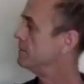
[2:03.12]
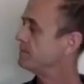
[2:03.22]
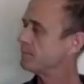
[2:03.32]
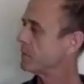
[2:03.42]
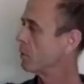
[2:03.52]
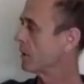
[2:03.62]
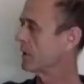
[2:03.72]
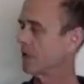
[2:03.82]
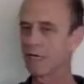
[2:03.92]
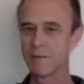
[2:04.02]
We're going to
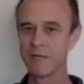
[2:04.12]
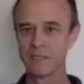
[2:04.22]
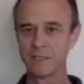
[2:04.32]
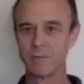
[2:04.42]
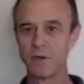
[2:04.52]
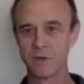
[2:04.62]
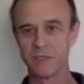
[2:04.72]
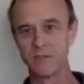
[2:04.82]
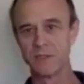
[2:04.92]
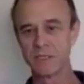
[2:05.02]
talk about these marks here in
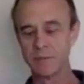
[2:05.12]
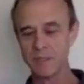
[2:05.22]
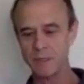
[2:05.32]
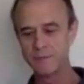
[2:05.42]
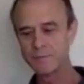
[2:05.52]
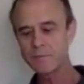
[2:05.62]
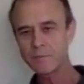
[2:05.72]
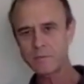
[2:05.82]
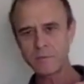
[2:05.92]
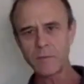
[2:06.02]
just a minute.
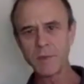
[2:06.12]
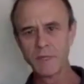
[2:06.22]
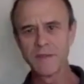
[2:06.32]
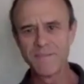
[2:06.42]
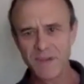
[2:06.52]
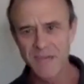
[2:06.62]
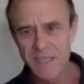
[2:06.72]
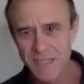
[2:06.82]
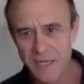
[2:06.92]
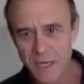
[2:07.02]
But to find
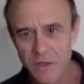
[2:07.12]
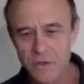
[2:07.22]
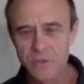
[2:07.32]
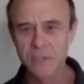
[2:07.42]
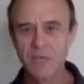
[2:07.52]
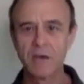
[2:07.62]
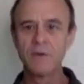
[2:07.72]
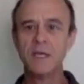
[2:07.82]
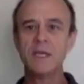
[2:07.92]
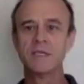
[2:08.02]
that on yourself,
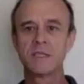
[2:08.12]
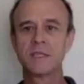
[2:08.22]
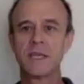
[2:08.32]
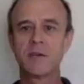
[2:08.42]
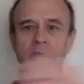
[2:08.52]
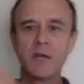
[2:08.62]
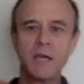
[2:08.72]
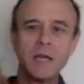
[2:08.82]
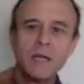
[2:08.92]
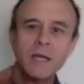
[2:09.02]
just take your
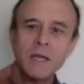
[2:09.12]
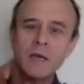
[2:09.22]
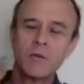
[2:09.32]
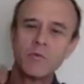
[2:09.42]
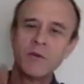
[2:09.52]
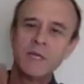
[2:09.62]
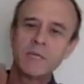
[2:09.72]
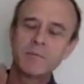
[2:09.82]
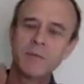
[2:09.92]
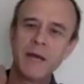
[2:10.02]
hand, reach
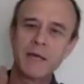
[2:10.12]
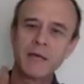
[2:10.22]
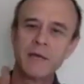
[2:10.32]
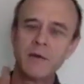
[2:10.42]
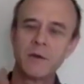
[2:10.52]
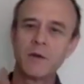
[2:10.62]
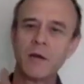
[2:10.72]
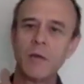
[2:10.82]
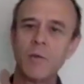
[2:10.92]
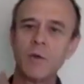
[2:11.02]
back here, and
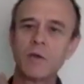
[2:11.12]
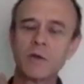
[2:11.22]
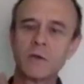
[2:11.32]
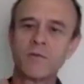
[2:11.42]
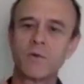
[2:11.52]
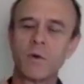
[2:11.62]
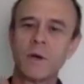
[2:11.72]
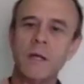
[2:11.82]
what you're looking for,